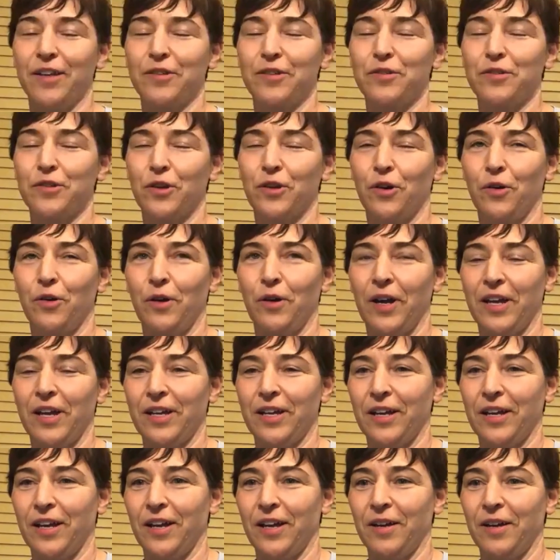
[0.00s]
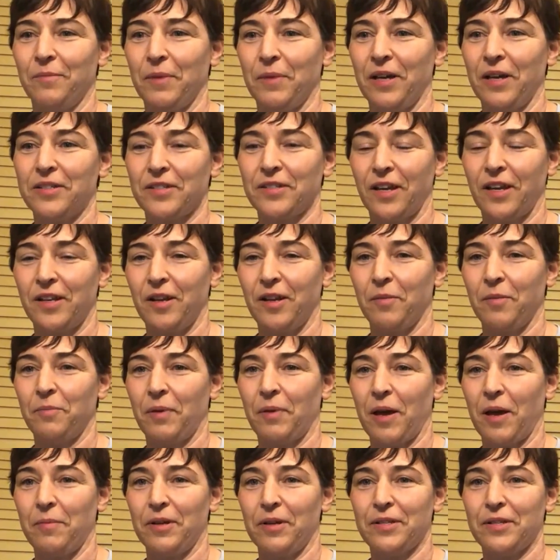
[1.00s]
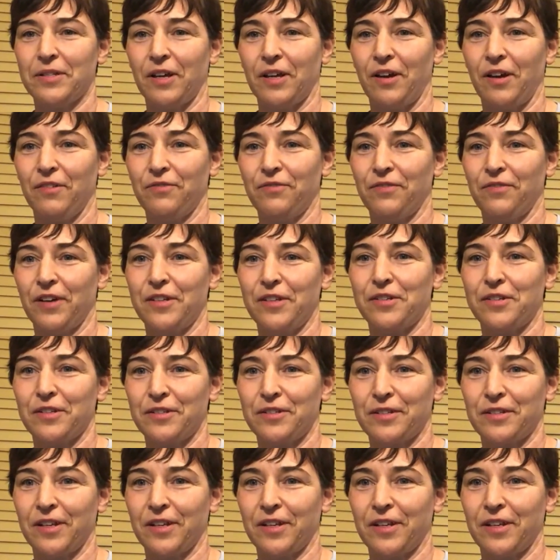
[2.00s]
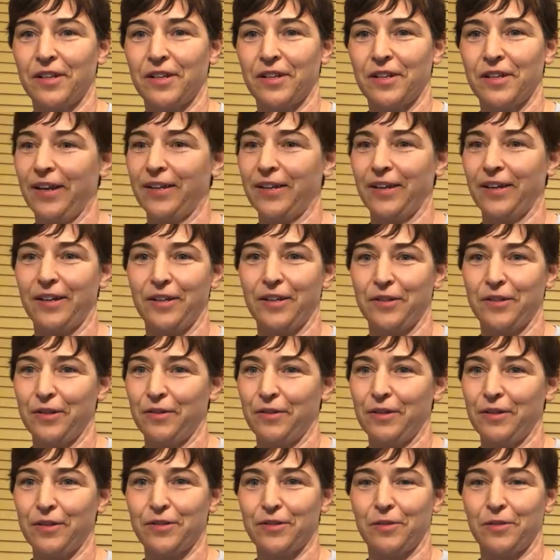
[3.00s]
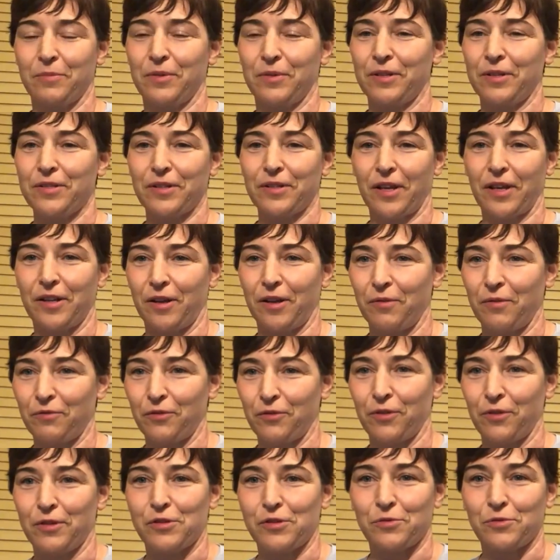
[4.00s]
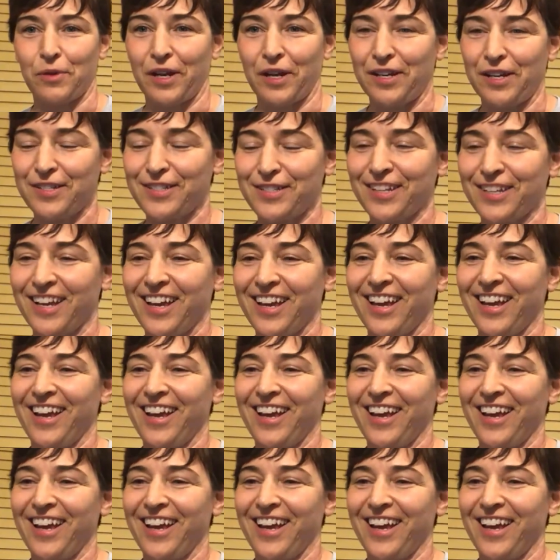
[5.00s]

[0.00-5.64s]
so I signed up by myself. I just said, okay, I got to do this. I'm going to sign up for this race.